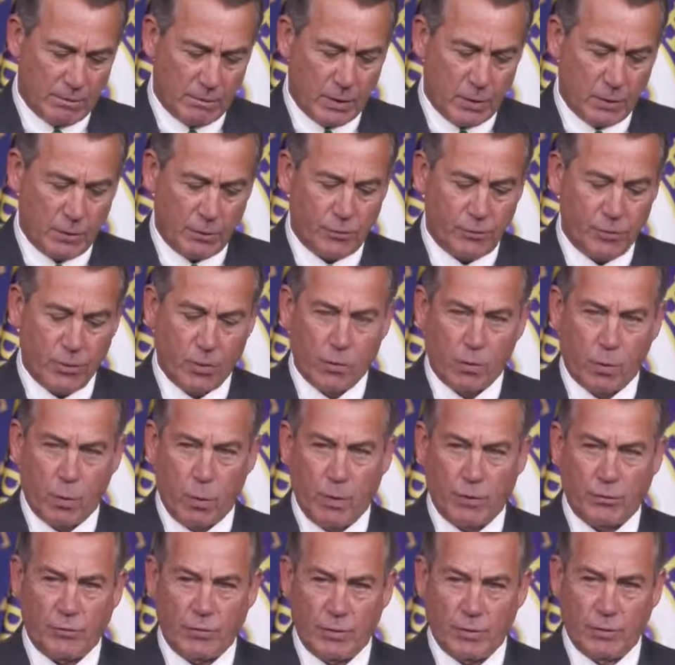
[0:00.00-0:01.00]
There are still
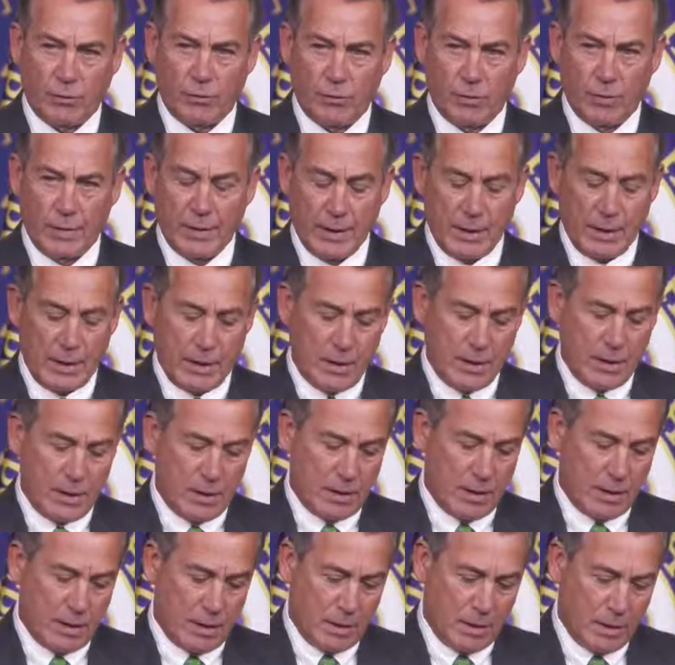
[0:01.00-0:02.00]
questions
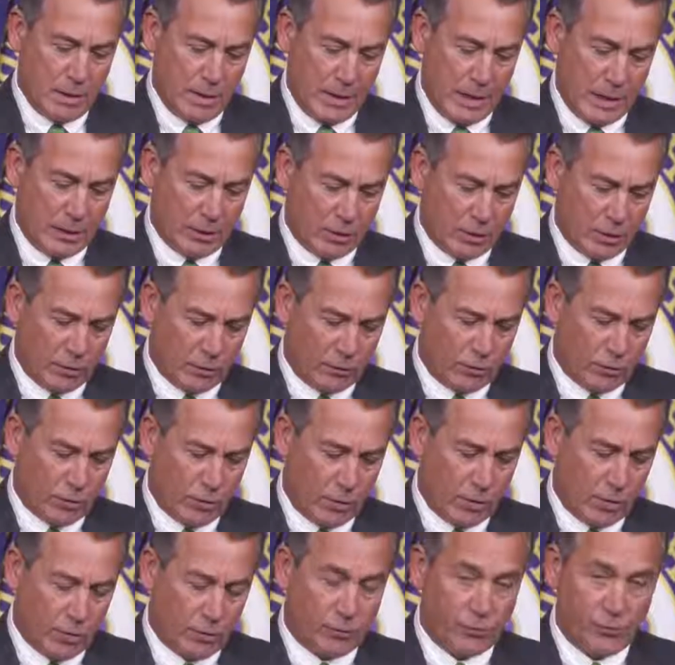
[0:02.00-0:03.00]
and
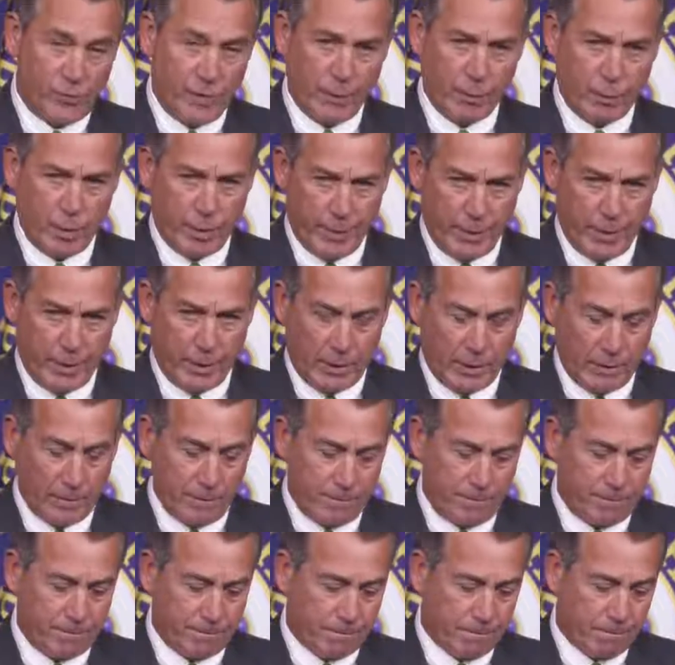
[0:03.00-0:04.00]
concerns that
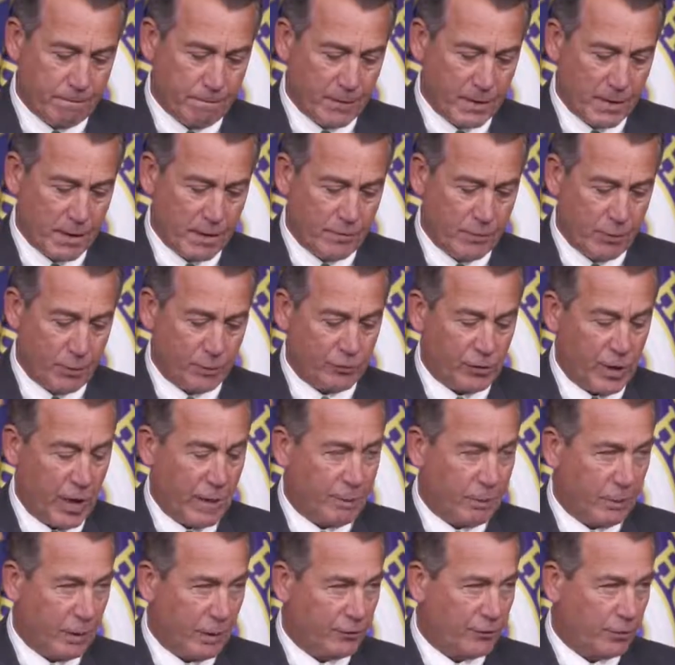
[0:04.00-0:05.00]
remain. For
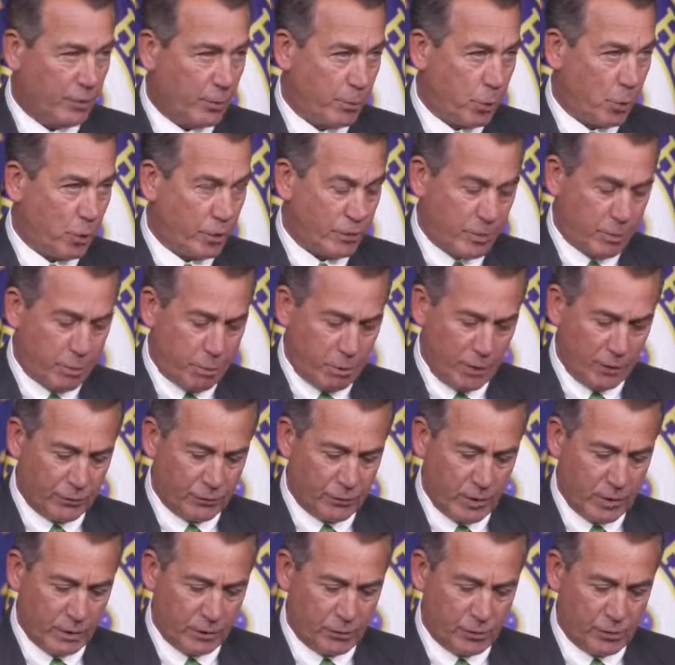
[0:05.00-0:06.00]
example, I support the
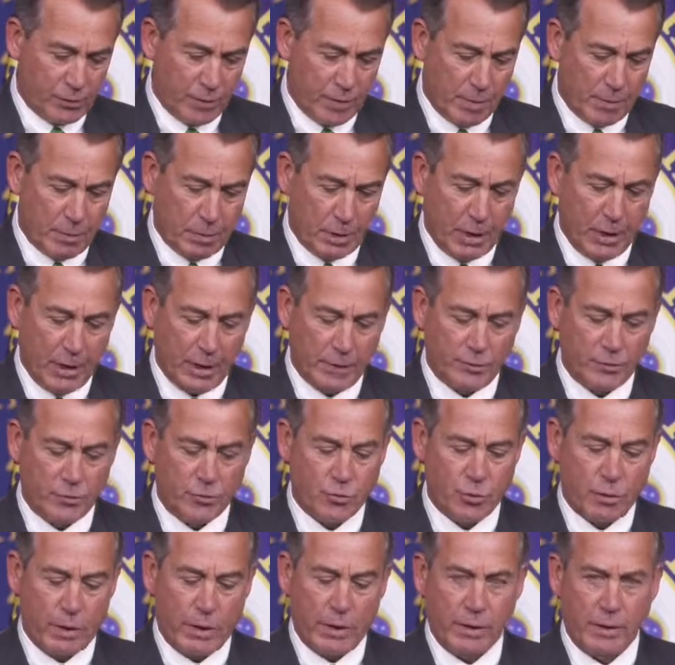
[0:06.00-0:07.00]
president's plan
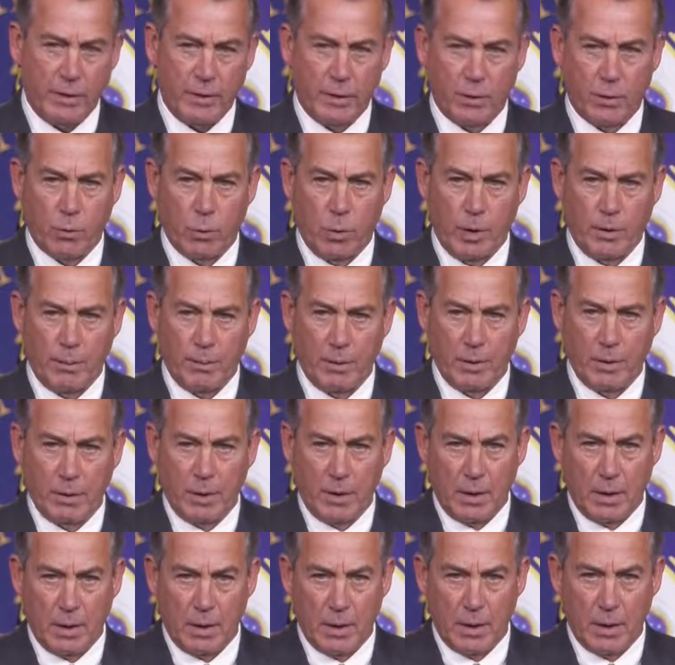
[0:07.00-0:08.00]
to train and equip
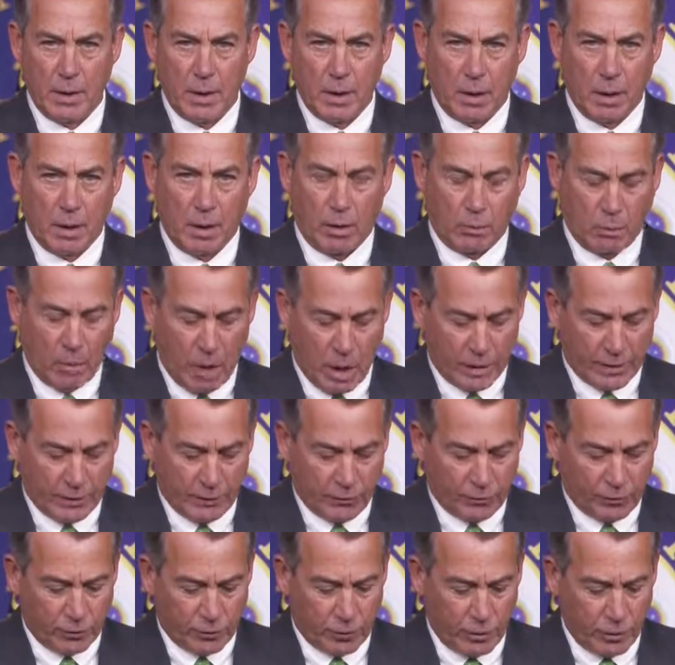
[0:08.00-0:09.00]

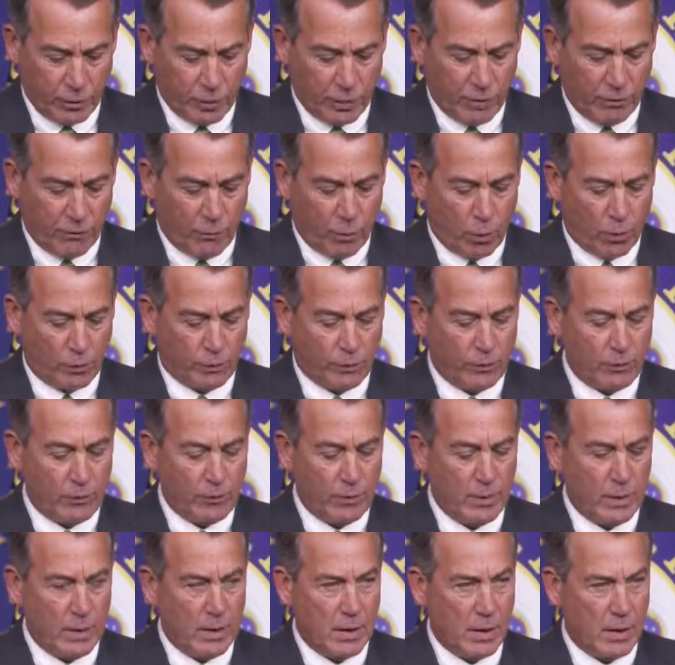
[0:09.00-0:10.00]
Iraqi security
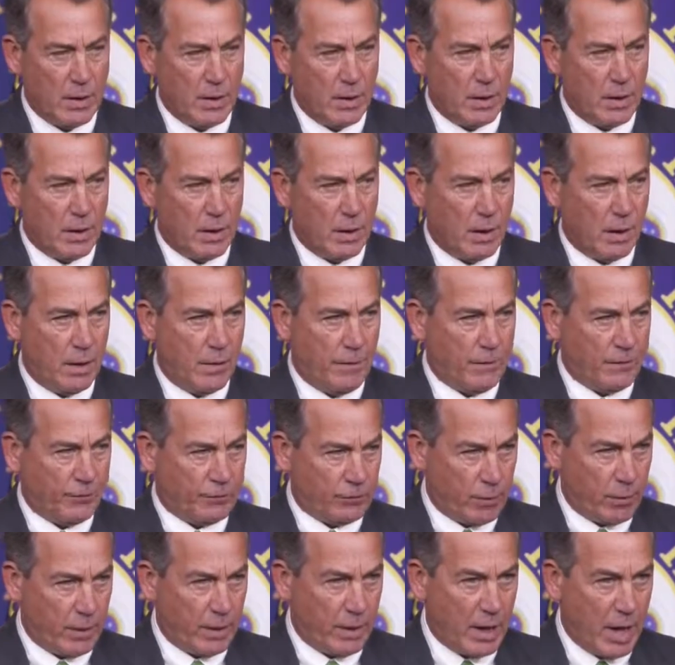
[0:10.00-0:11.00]
forces in the
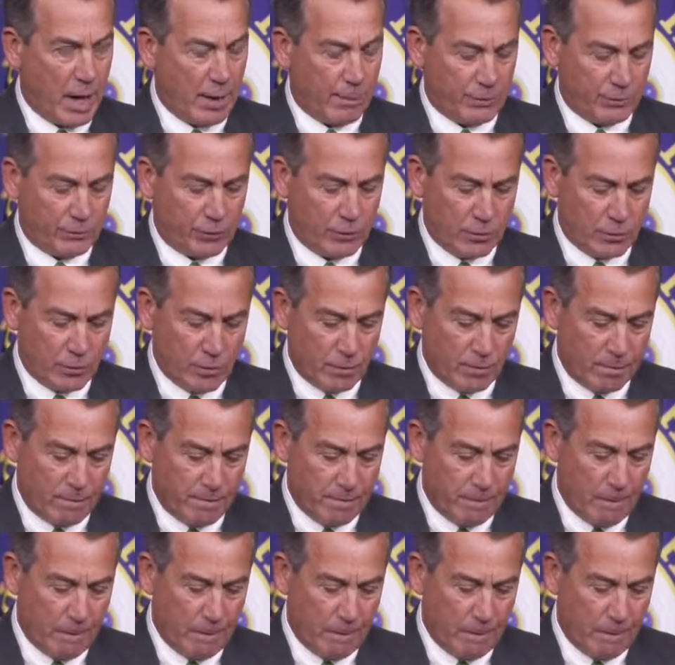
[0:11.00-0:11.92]
Syrian opposition.